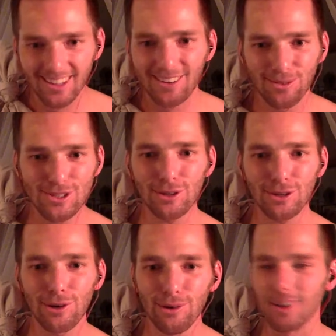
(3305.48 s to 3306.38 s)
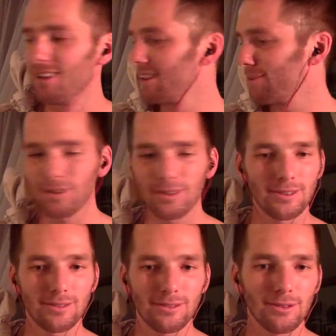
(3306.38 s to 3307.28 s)
it's so cool.
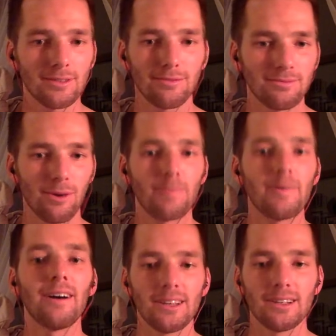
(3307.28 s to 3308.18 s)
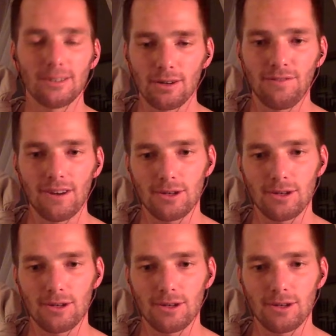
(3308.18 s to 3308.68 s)
Rebellion, Nerd Fitness